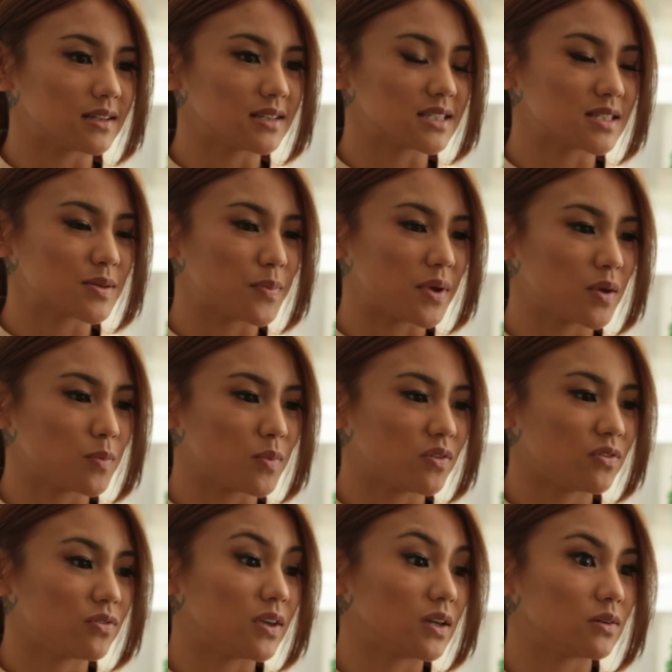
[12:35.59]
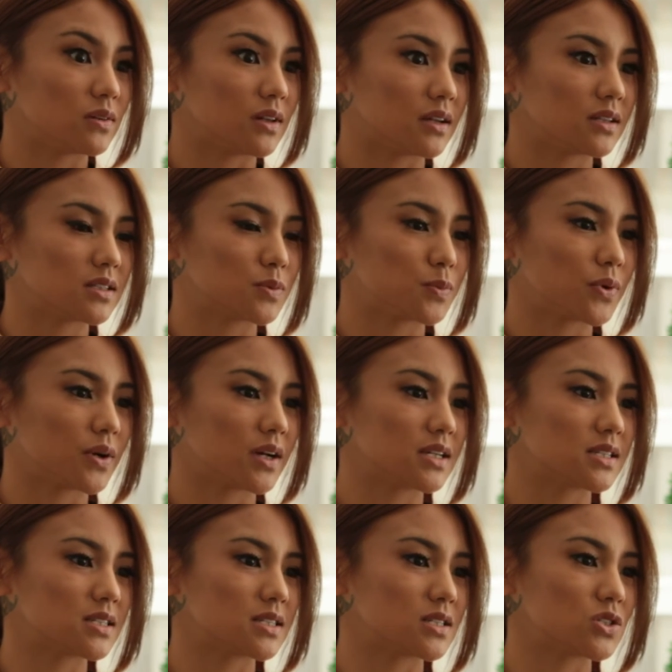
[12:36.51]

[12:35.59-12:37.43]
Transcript: It doesn't make me feel like depressed.